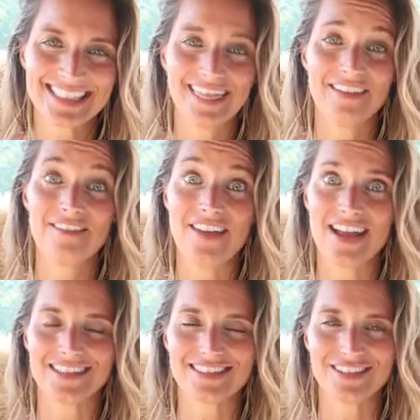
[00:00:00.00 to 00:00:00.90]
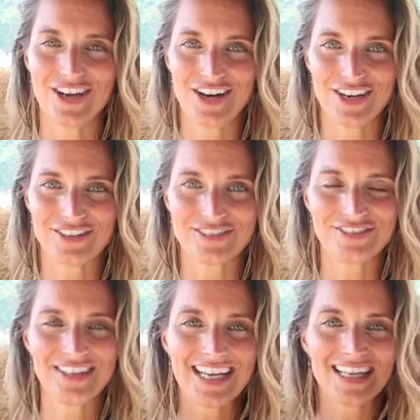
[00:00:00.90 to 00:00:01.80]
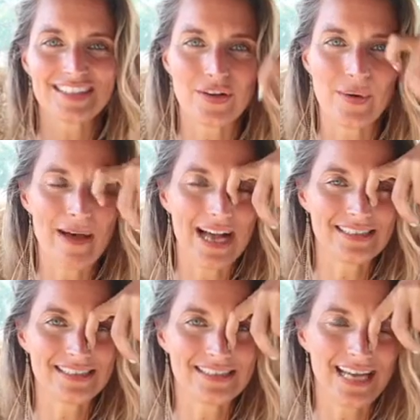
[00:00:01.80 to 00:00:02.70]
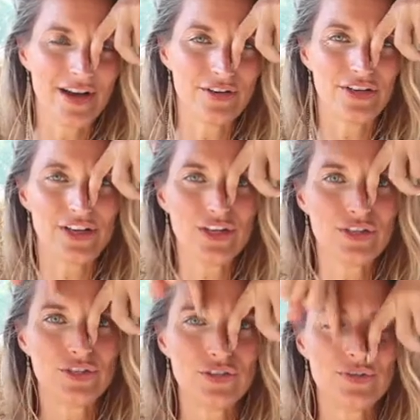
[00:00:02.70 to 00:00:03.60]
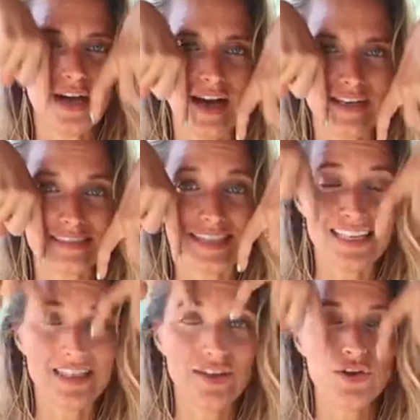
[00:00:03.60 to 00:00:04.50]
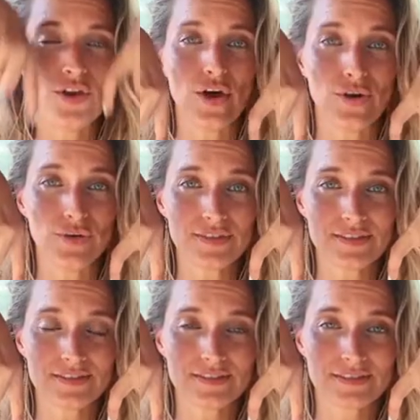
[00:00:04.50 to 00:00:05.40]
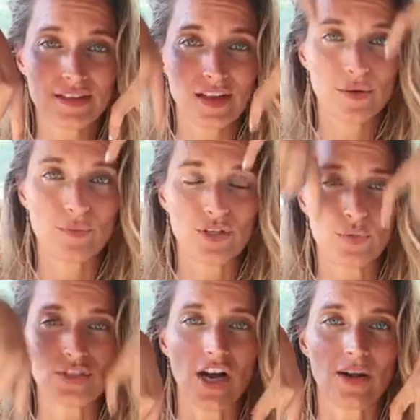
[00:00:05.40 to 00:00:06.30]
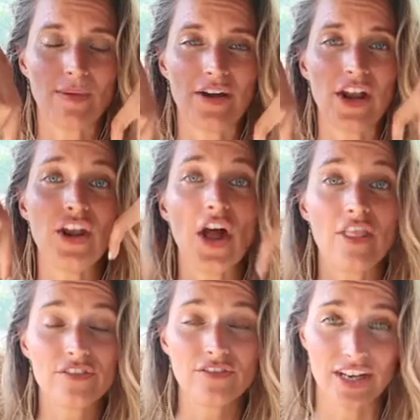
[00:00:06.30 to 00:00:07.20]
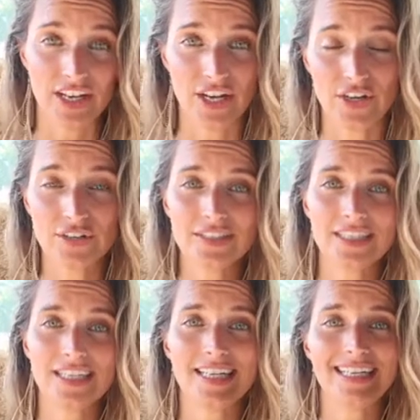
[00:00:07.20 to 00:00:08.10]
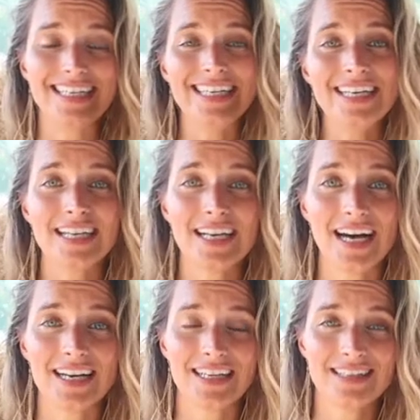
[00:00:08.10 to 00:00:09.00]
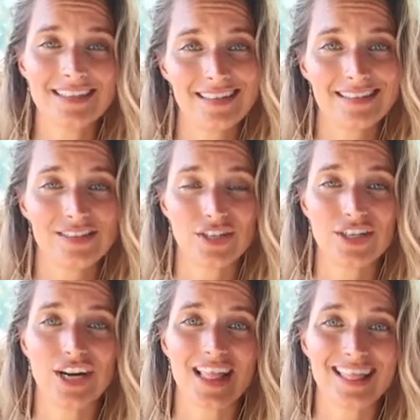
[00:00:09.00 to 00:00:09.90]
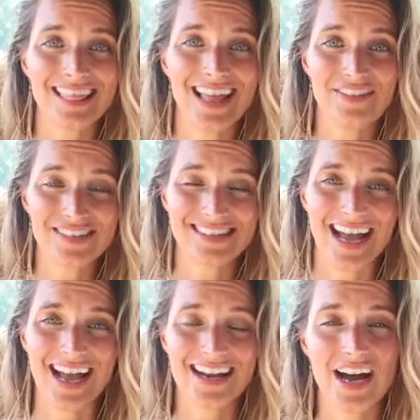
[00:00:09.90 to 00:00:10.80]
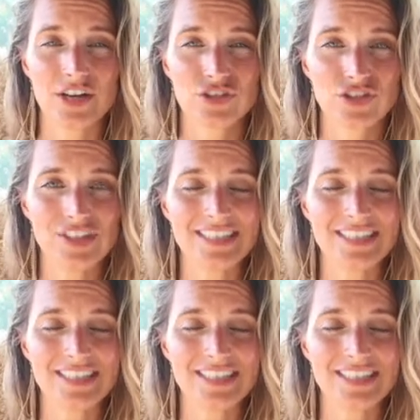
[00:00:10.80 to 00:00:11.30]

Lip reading: The vagus nerve. So it passes down your two nadis in the nose, which we'll talk about in another video. Ida Nadi is your left side nostril.